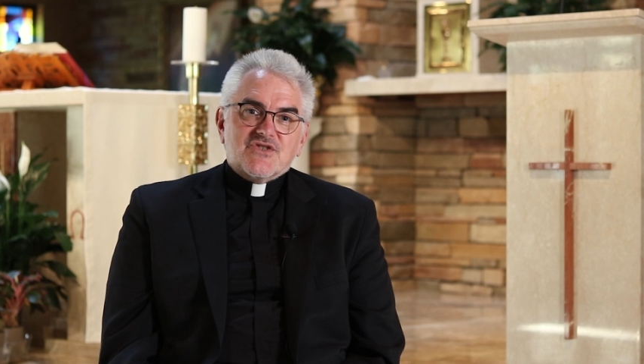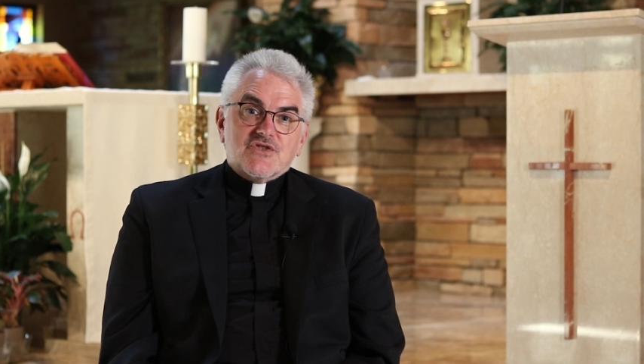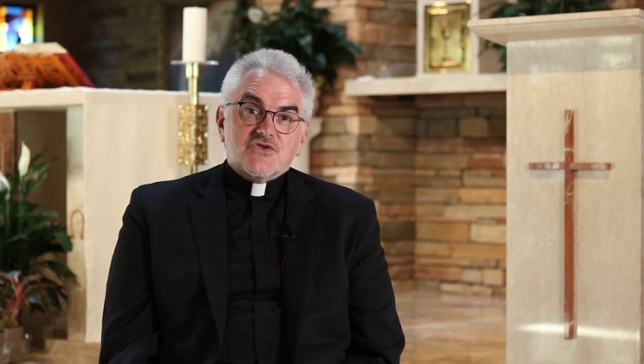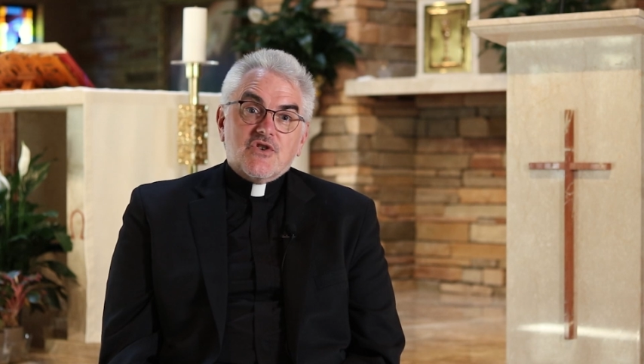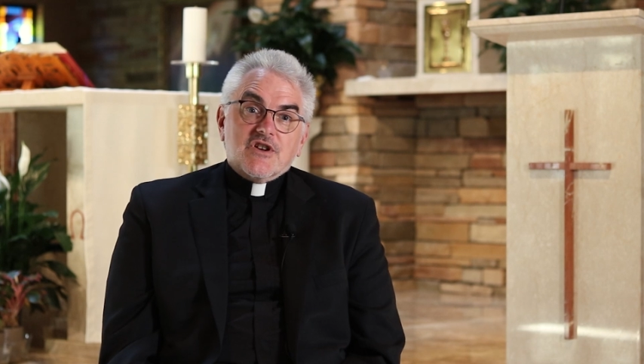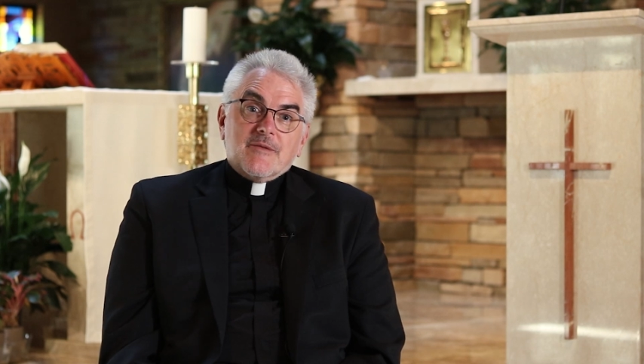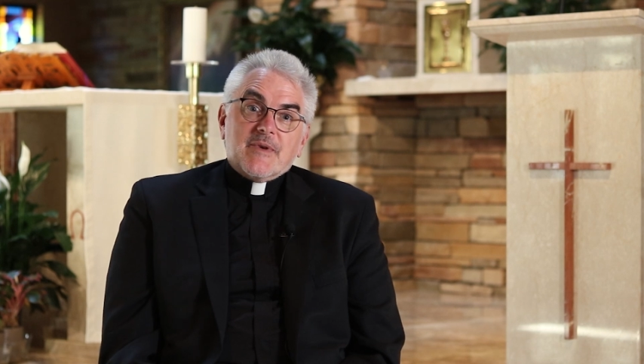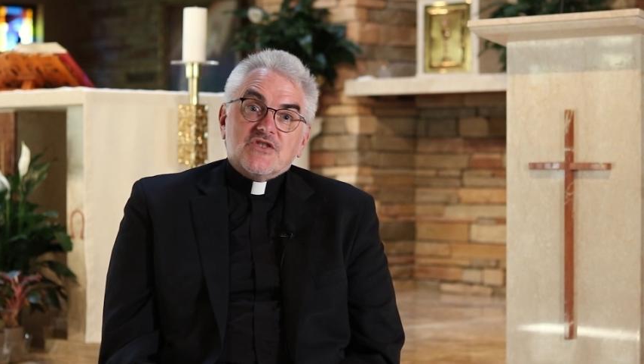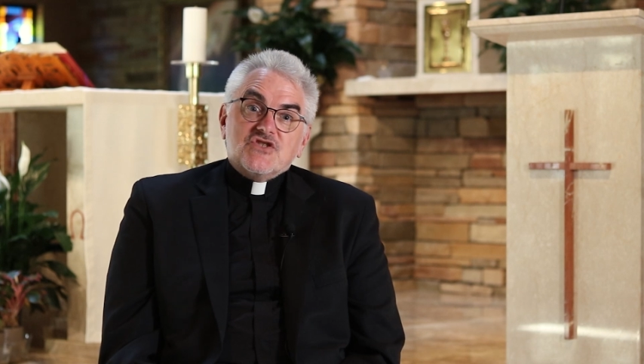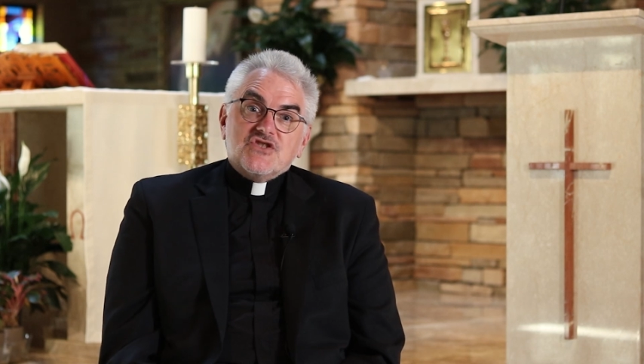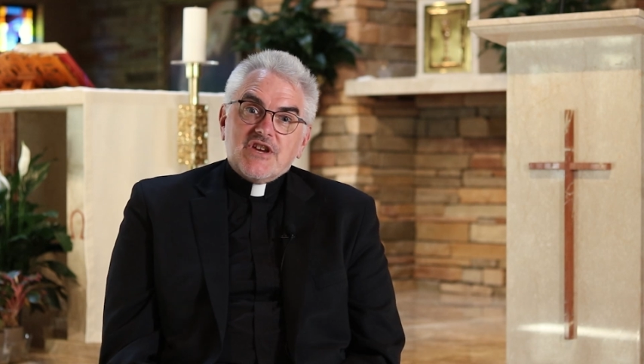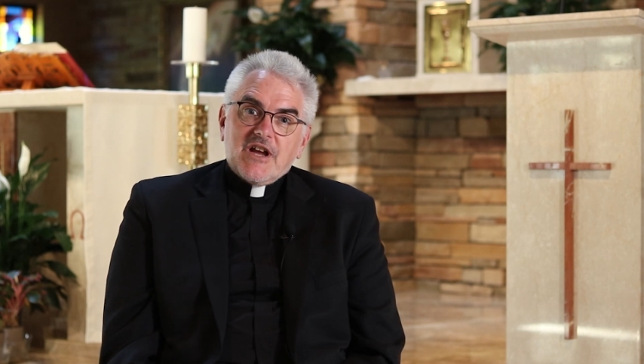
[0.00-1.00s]
start talking
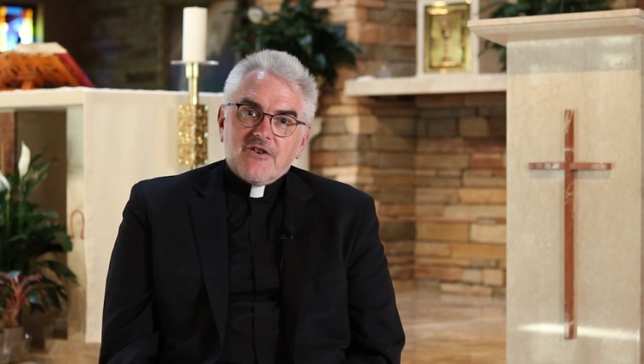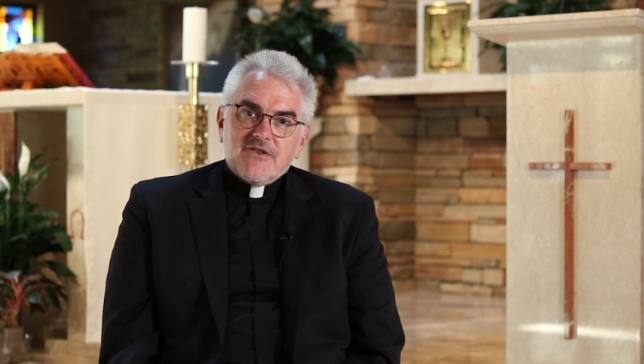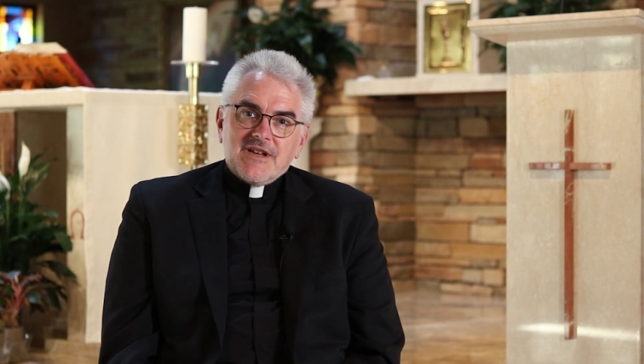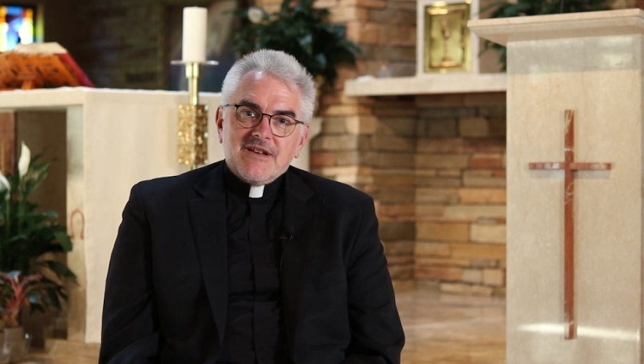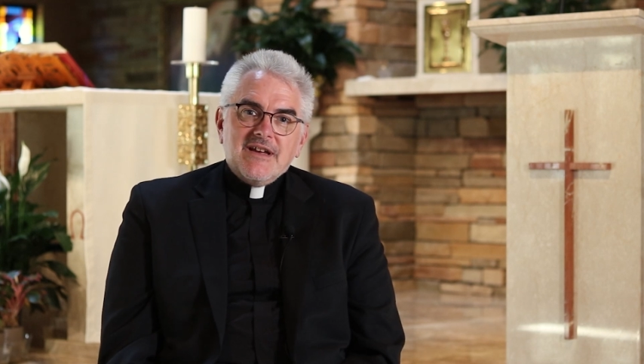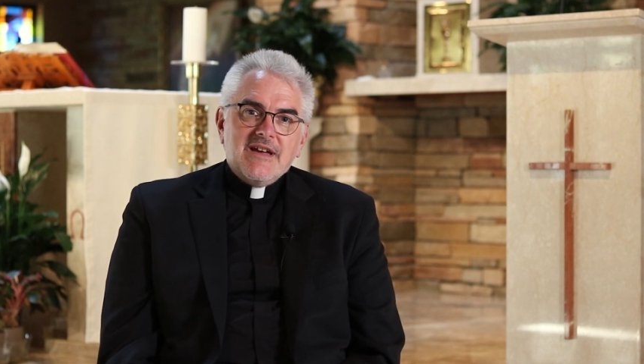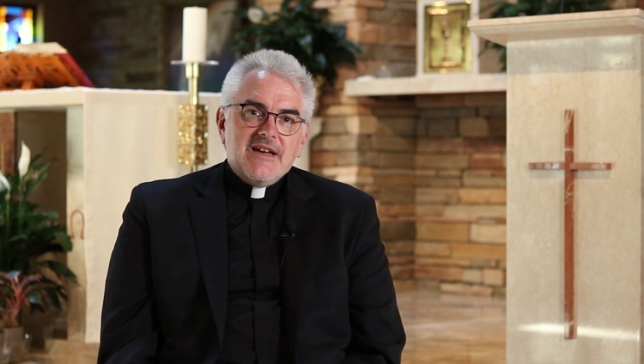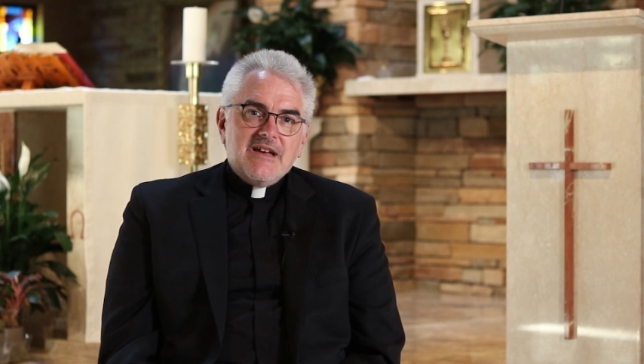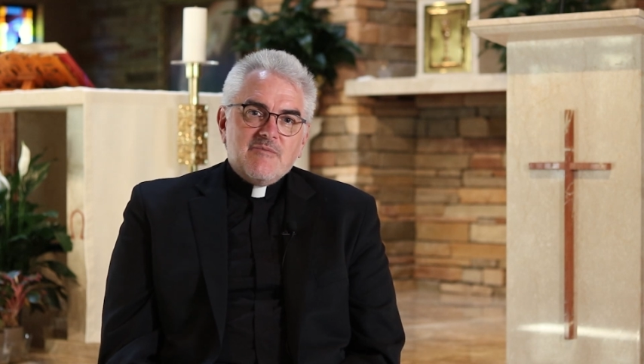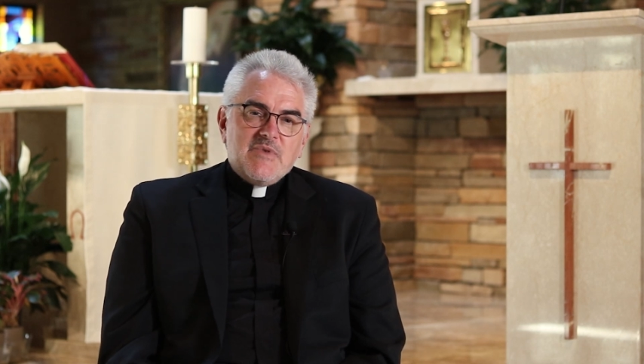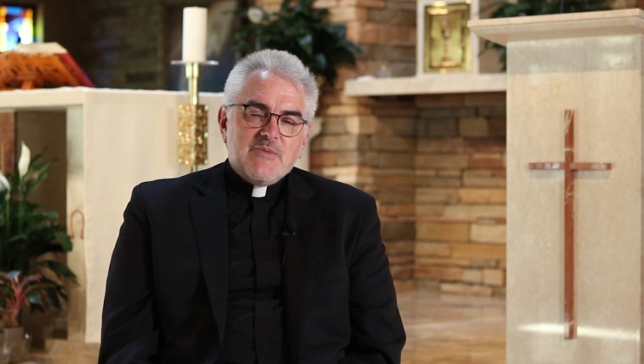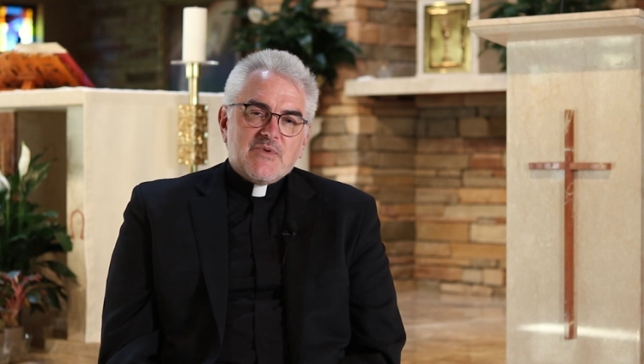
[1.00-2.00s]
about sharing,
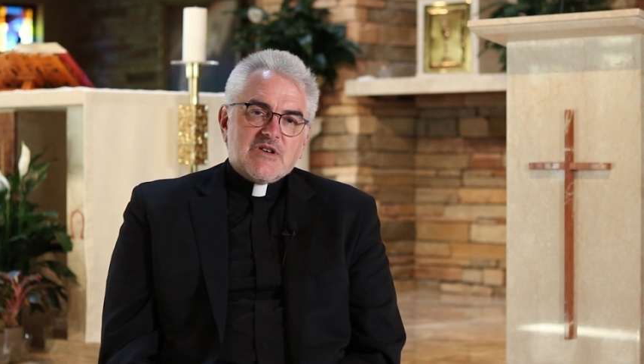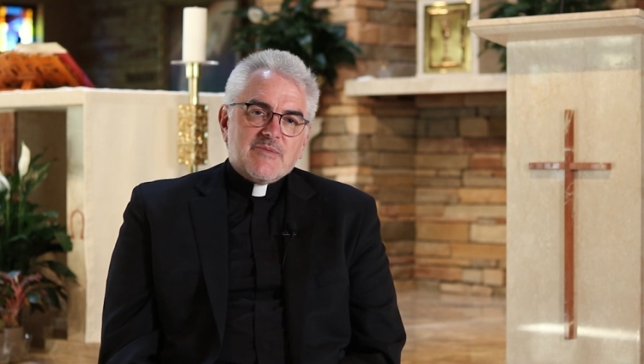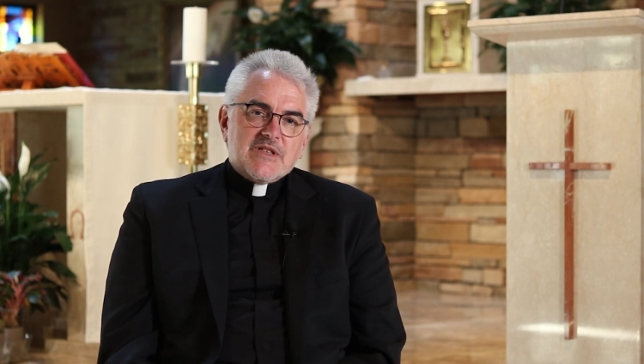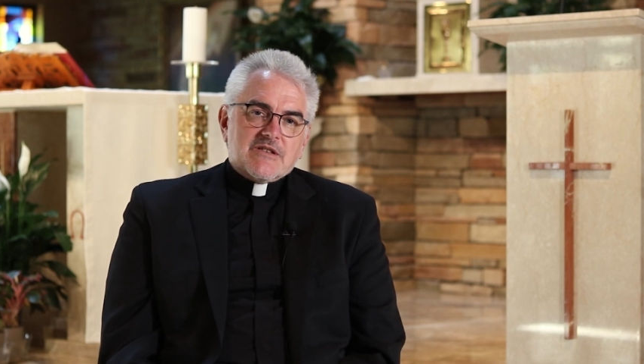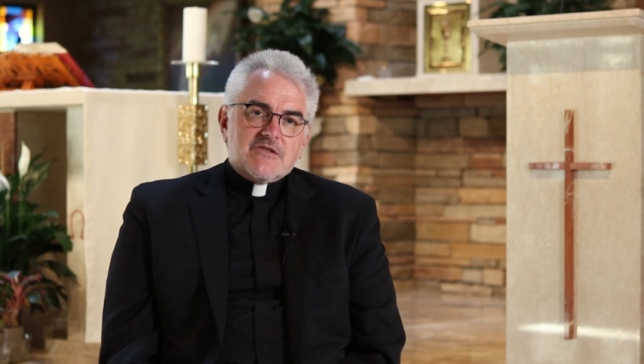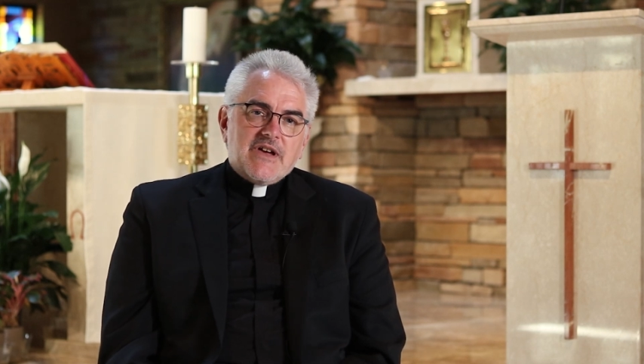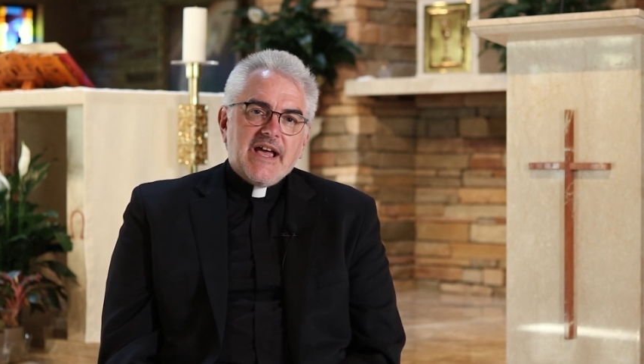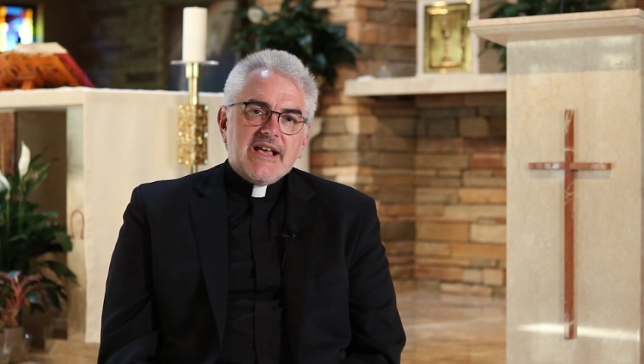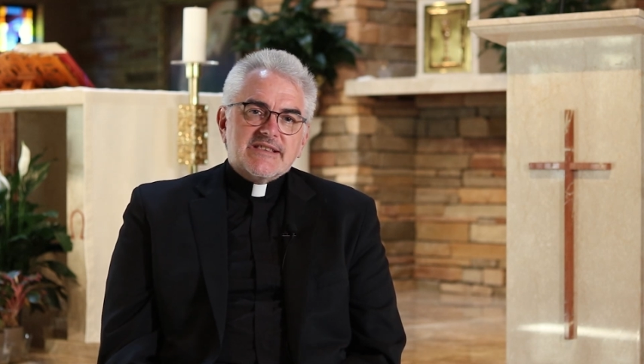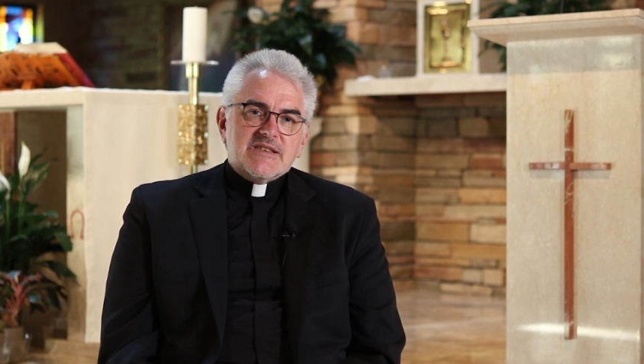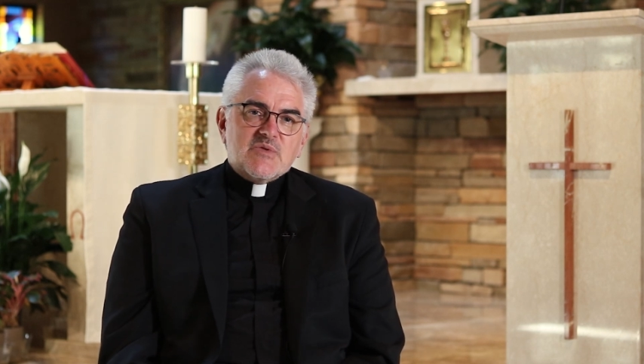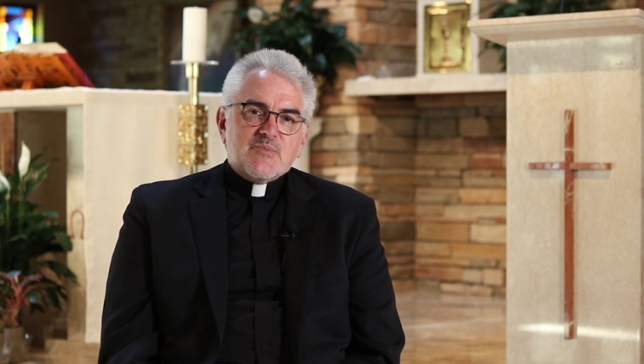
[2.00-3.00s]
people can be a little
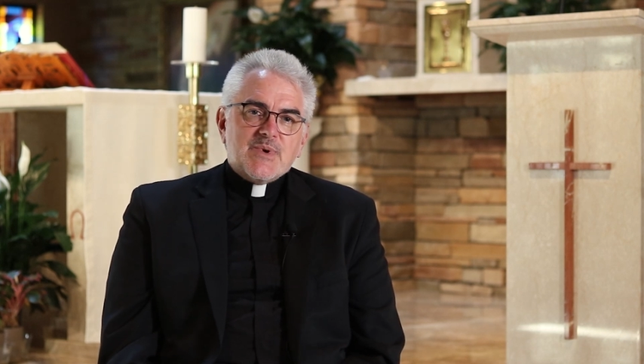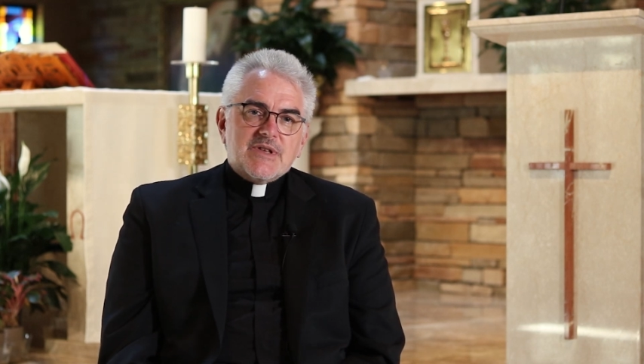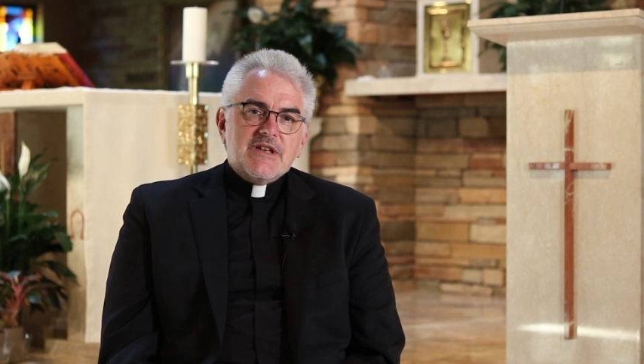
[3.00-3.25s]
hesitant.